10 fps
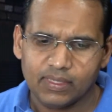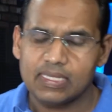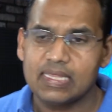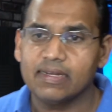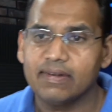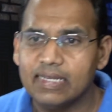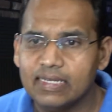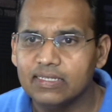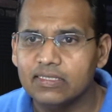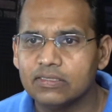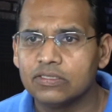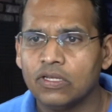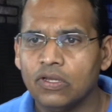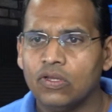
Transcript: There is